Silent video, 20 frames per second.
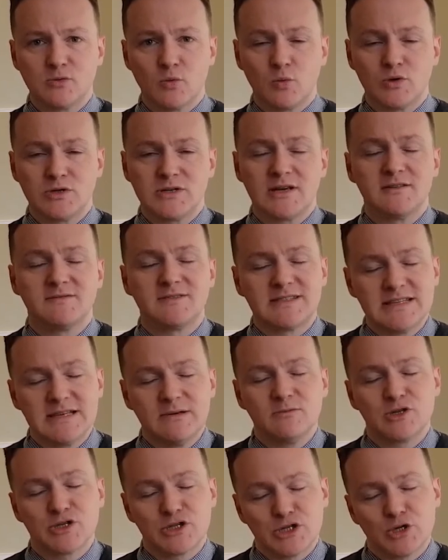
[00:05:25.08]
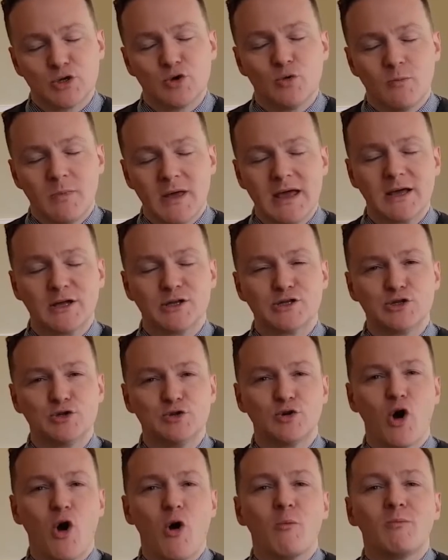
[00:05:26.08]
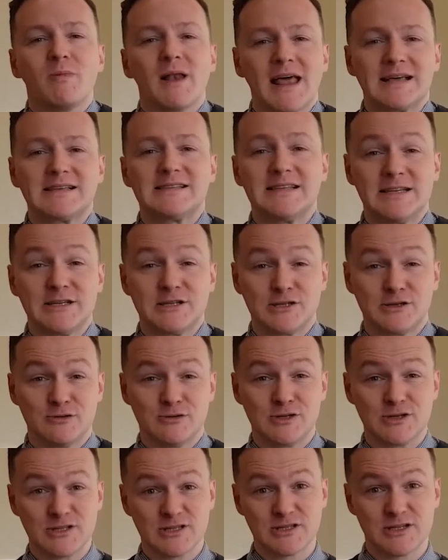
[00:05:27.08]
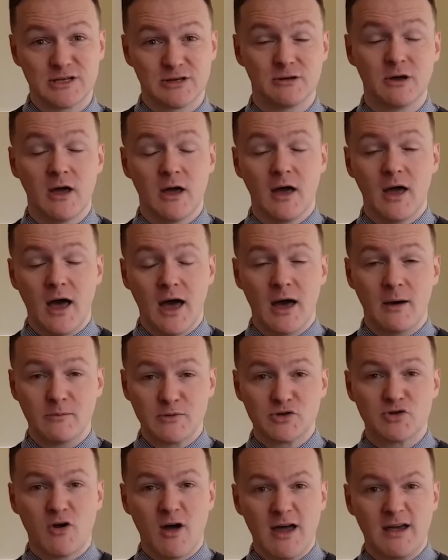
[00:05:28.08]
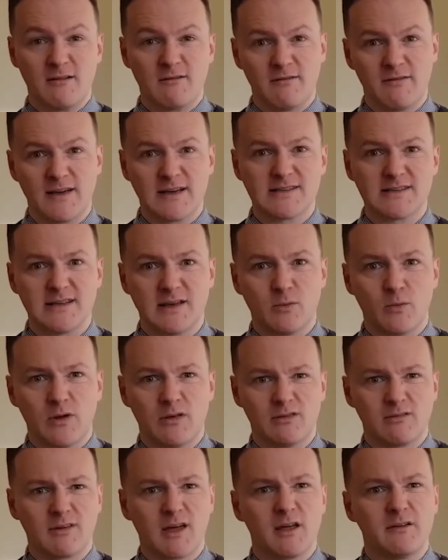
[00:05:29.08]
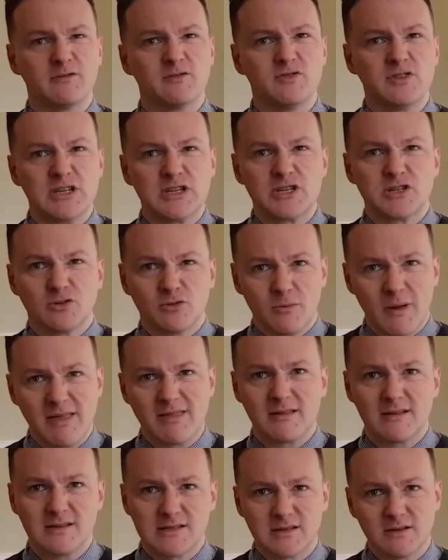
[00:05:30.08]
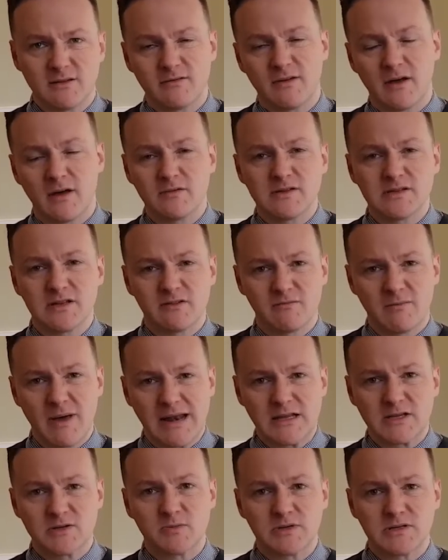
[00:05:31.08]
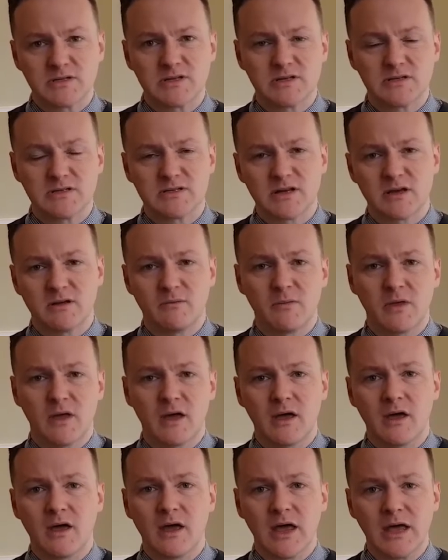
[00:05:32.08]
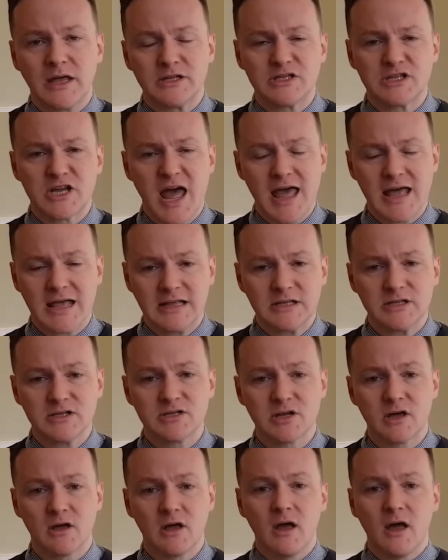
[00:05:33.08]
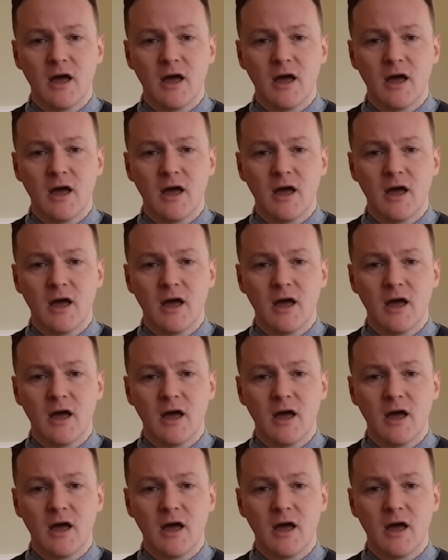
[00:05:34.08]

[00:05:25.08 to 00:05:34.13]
would have seemed too big and too complex an issue just to try and fix it with kind of traditional methods of sort of management and change.